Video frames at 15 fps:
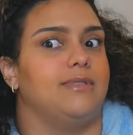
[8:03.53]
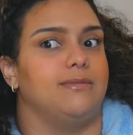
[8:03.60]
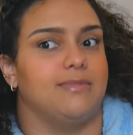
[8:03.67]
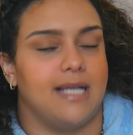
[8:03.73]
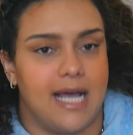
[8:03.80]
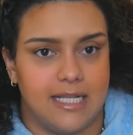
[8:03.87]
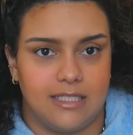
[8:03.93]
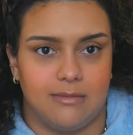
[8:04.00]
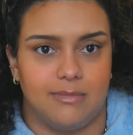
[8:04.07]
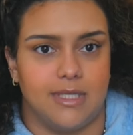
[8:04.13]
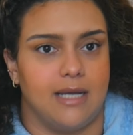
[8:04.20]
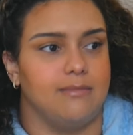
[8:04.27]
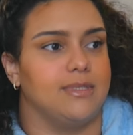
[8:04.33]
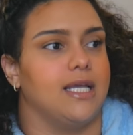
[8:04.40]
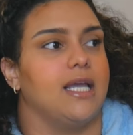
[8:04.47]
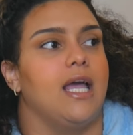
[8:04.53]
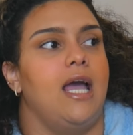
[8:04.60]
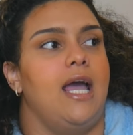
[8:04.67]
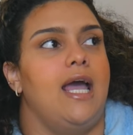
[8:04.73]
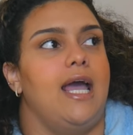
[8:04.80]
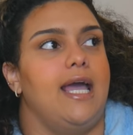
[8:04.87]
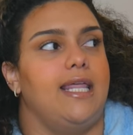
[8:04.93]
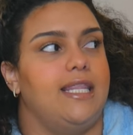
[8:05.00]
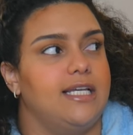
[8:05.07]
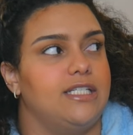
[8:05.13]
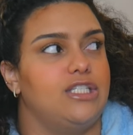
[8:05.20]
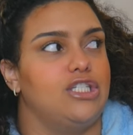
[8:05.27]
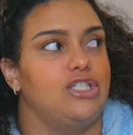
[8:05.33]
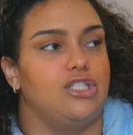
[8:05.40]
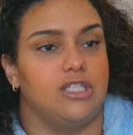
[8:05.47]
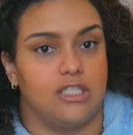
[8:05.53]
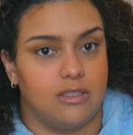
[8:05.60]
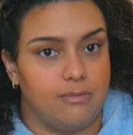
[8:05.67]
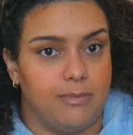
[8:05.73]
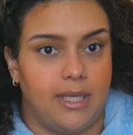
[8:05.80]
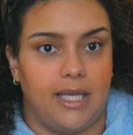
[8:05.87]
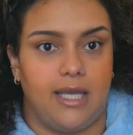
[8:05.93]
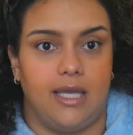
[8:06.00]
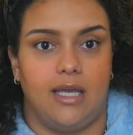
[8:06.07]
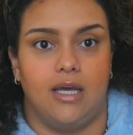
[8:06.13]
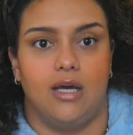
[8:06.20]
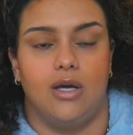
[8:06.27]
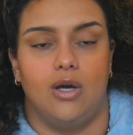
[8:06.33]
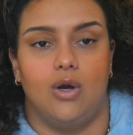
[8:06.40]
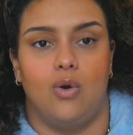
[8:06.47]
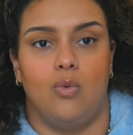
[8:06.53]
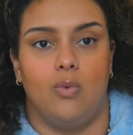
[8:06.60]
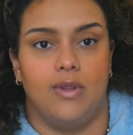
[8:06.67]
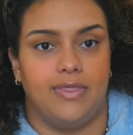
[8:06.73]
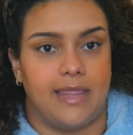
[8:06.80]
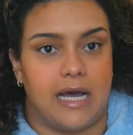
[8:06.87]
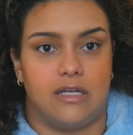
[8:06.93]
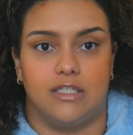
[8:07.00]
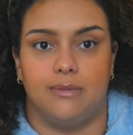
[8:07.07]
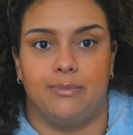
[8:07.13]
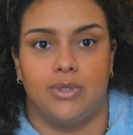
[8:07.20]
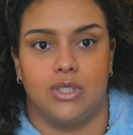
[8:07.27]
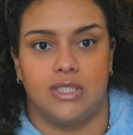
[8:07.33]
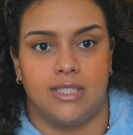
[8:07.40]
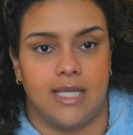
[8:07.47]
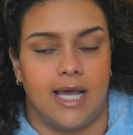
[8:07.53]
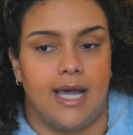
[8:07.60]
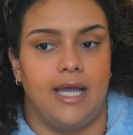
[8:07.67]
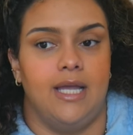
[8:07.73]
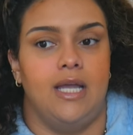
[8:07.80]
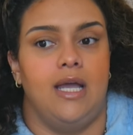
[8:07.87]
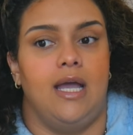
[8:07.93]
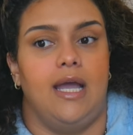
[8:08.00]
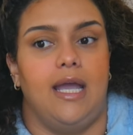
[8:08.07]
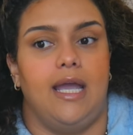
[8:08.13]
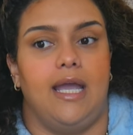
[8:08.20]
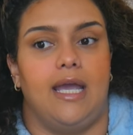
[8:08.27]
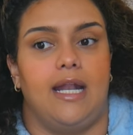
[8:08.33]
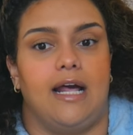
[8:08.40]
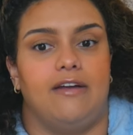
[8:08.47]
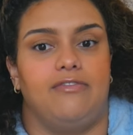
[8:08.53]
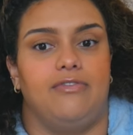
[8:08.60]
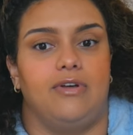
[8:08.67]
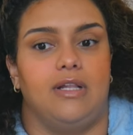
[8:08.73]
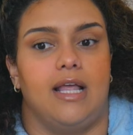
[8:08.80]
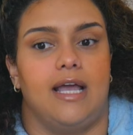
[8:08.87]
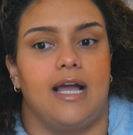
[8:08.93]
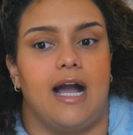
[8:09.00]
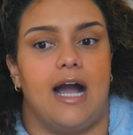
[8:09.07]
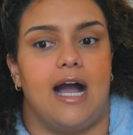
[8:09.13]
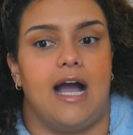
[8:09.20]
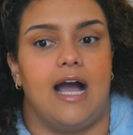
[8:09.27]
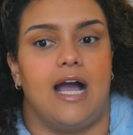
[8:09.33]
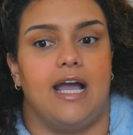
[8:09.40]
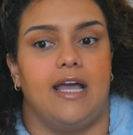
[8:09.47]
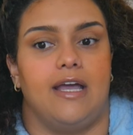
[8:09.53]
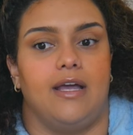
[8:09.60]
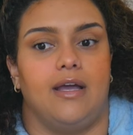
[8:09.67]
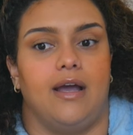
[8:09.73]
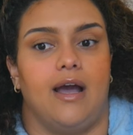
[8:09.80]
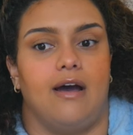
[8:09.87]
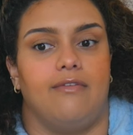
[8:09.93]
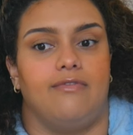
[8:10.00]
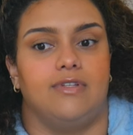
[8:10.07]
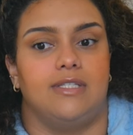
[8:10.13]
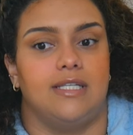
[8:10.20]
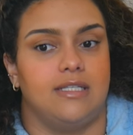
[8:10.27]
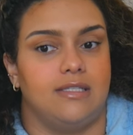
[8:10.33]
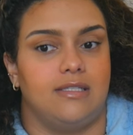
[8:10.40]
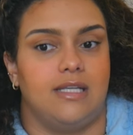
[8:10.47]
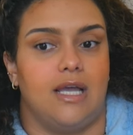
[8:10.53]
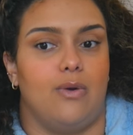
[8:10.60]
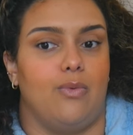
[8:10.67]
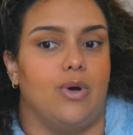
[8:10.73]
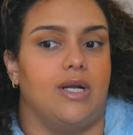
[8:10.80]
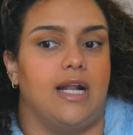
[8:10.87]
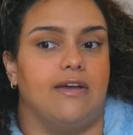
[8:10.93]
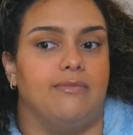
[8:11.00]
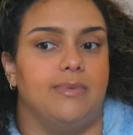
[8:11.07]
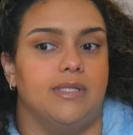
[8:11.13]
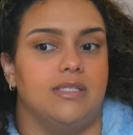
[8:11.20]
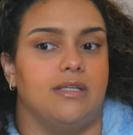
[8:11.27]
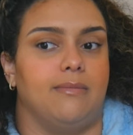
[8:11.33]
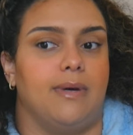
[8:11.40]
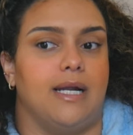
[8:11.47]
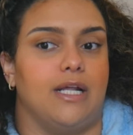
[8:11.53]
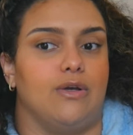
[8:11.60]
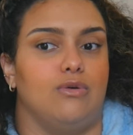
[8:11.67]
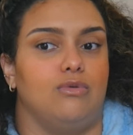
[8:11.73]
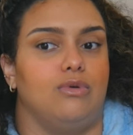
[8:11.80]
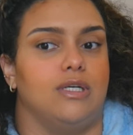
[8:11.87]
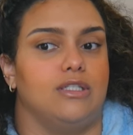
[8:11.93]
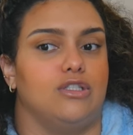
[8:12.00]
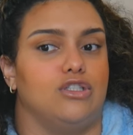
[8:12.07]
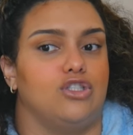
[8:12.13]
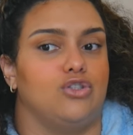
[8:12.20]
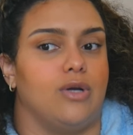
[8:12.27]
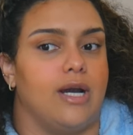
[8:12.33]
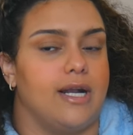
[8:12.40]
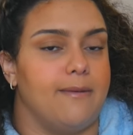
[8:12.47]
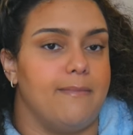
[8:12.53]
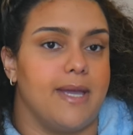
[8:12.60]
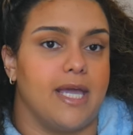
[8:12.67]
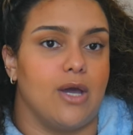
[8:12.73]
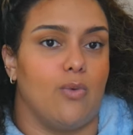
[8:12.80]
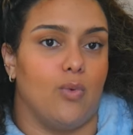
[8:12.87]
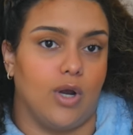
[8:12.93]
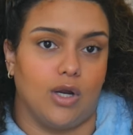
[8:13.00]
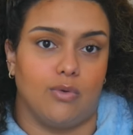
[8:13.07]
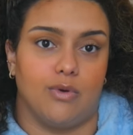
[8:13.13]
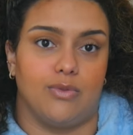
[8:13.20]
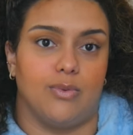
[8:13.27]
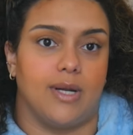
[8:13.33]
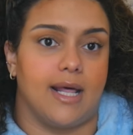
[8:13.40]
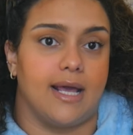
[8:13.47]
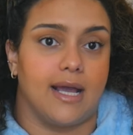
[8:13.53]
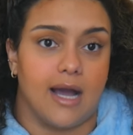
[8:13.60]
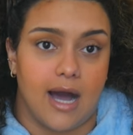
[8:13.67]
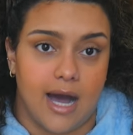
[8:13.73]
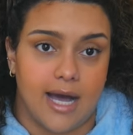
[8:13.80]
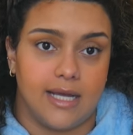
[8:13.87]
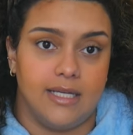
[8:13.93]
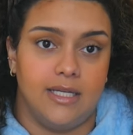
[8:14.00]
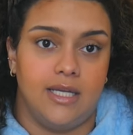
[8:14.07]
I'm sad sometimes. Like, this is just me 1000%. And I feel like I have, since day one, I've been somebody who has just tried to make it work with what I got.